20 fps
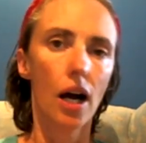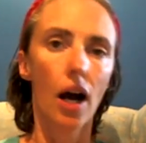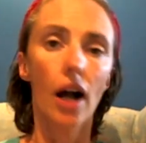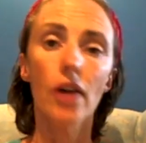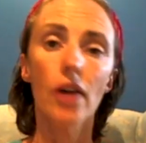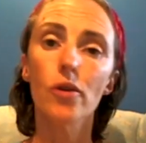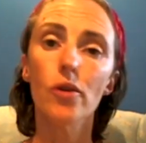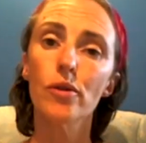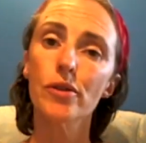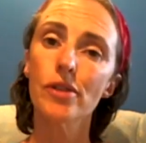
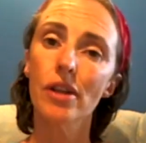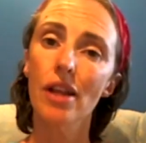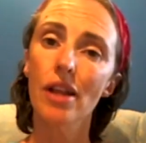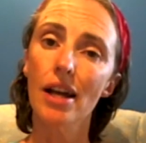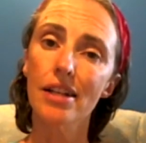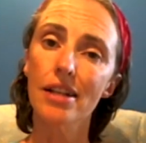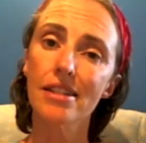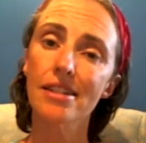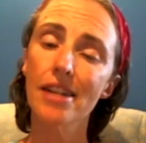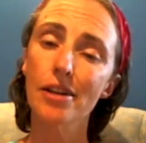I also
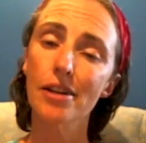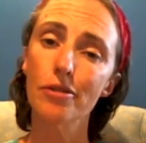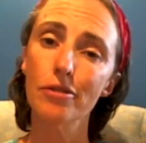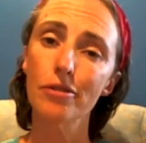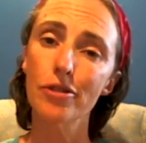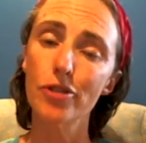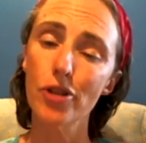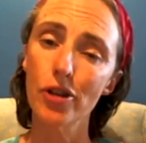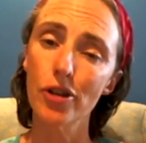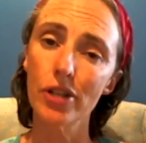like
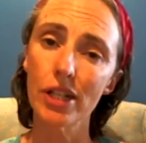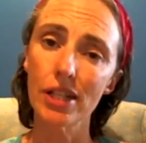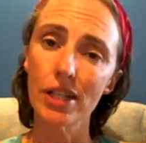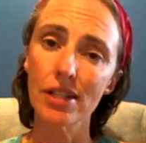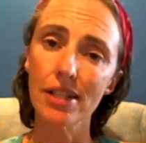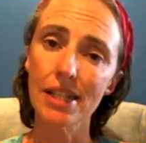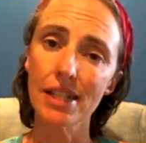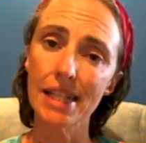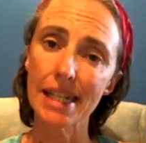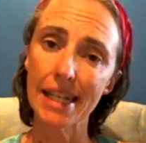Sacred
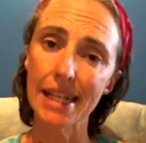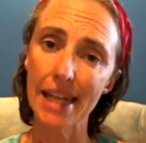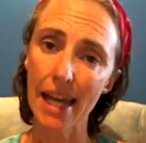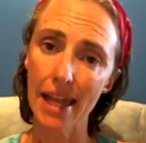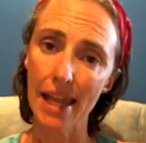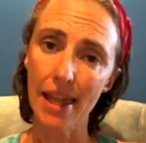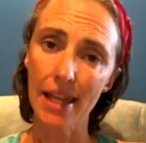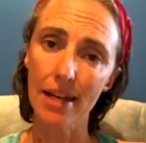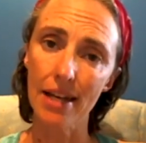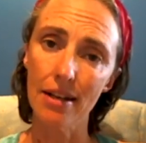Journeys
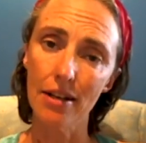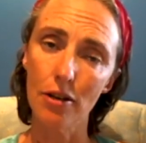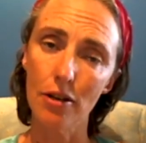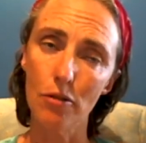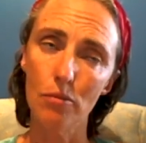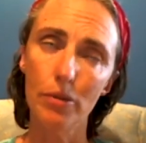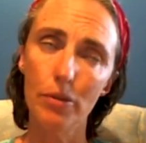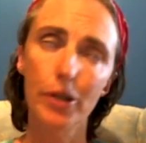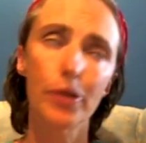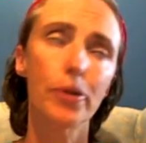Together
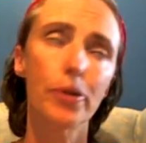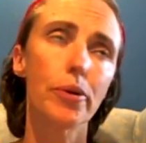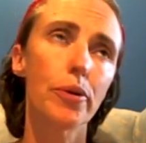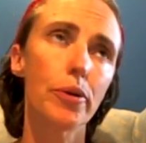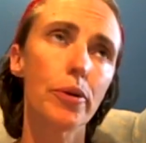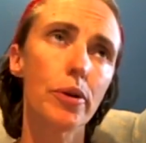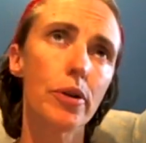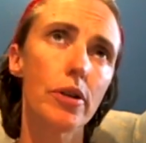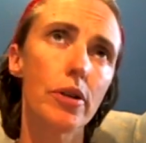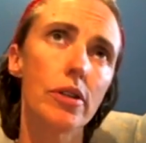
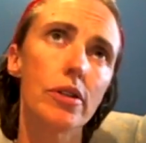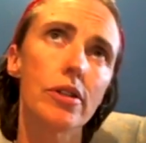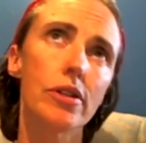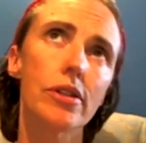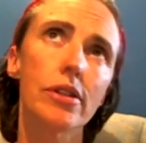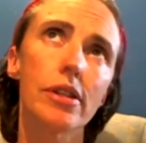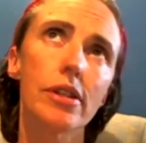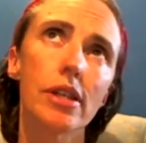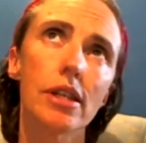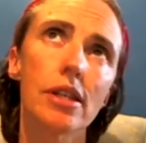
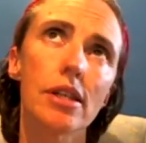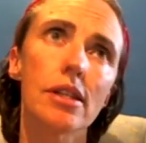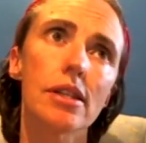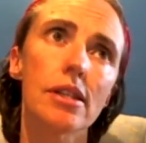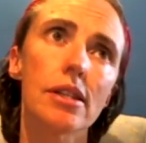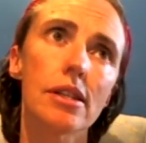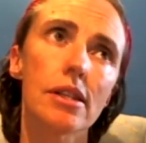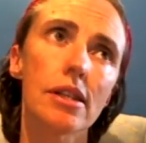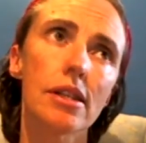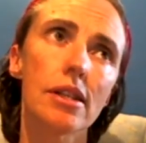because
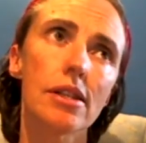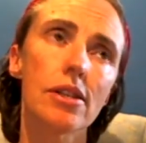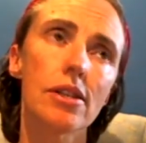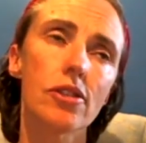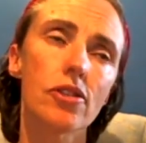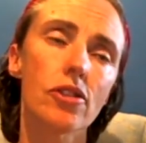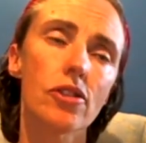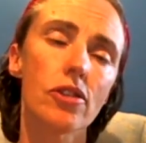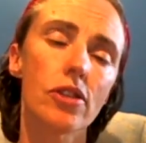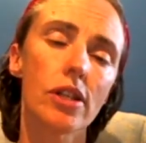this is a
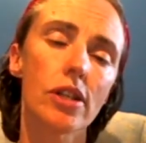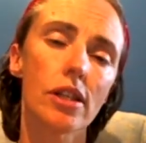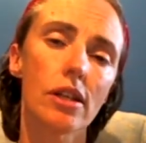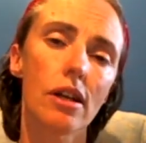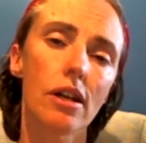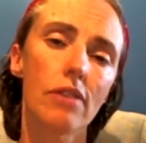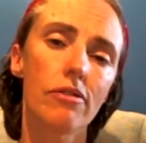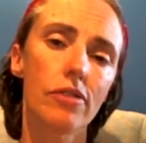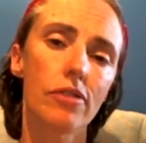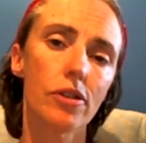journey that
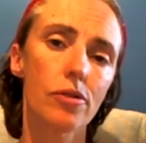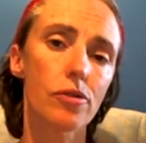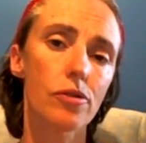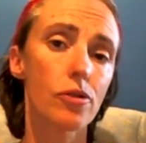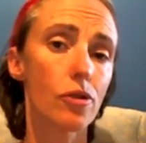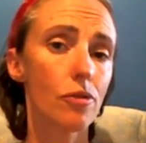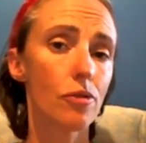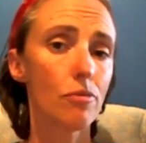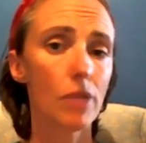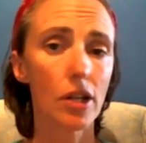I feel
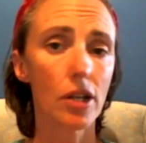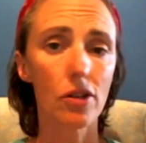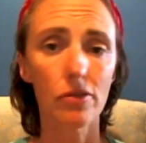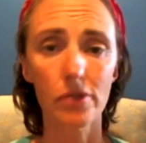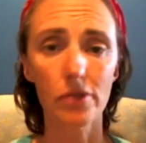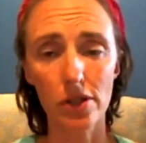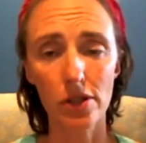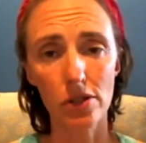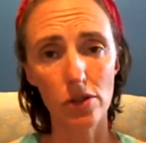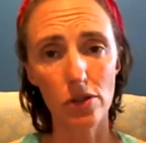so many of
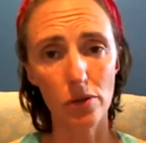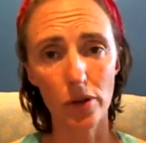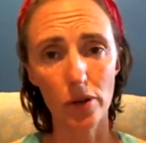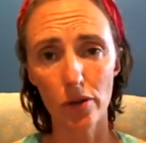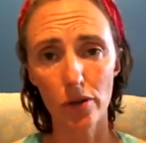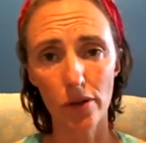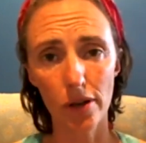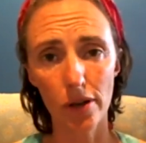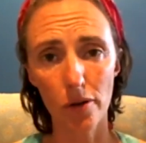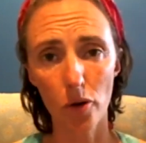us are doing
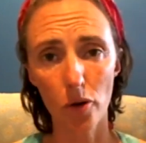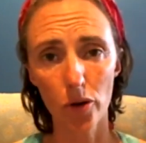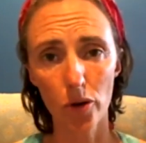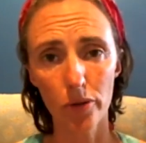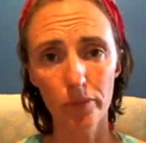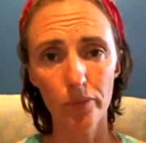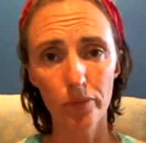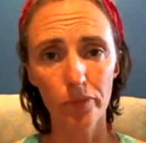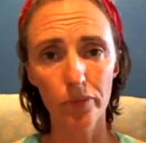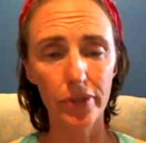on our
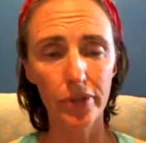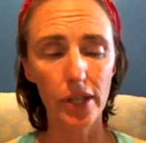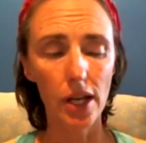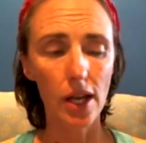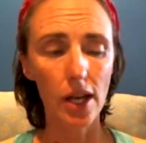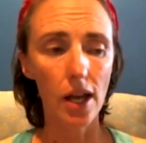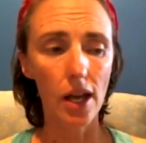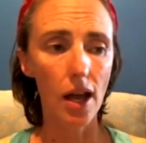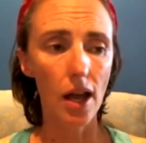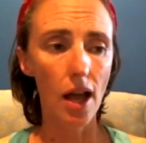own
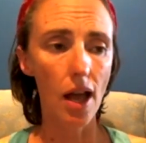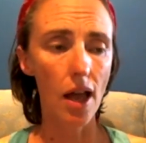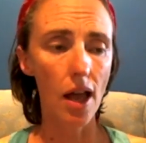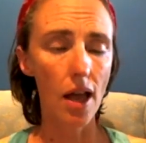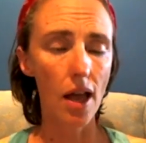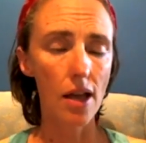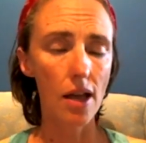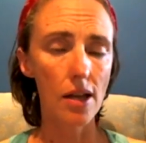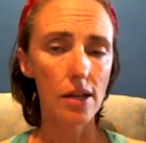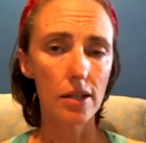
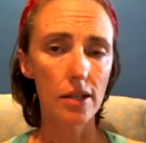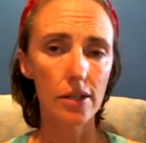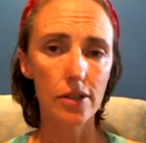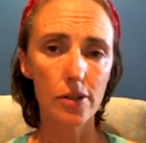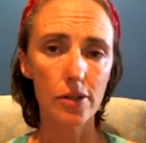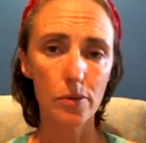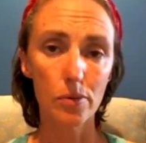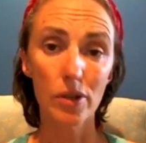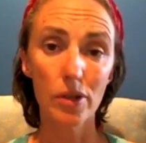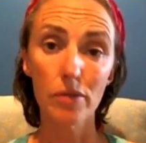
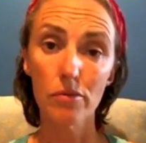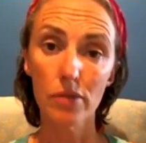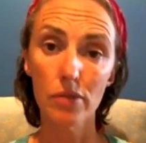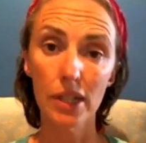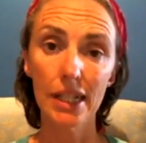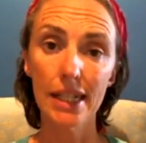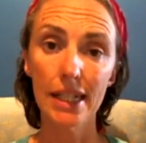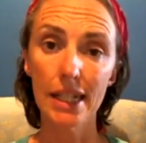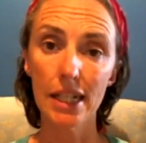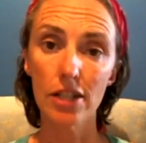and we
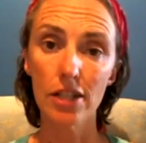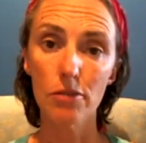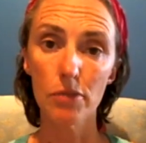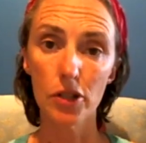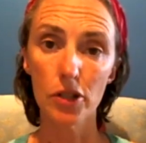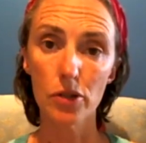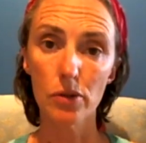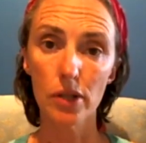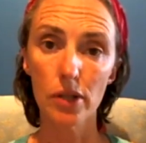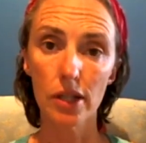really need to be
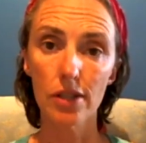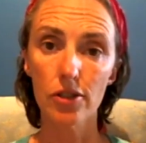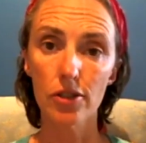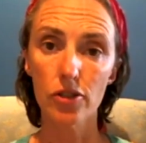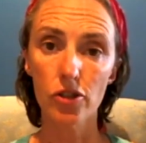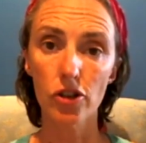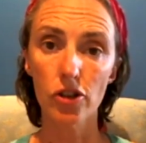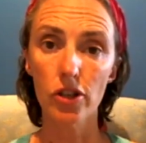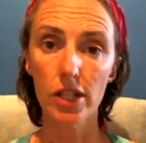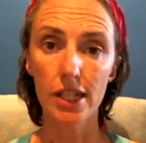doing this
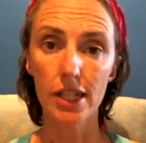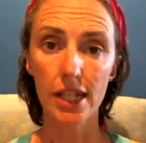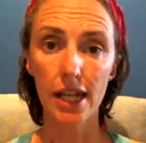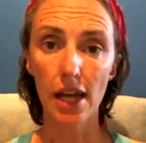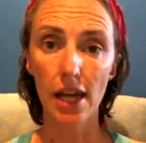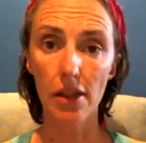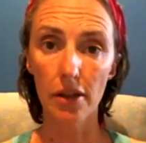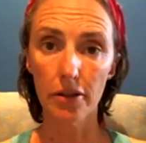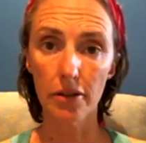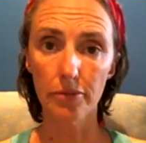journey
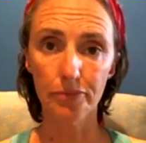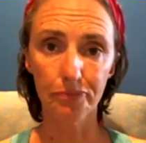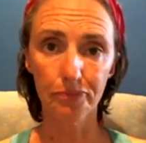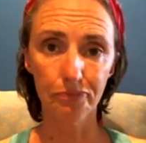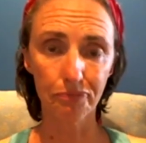together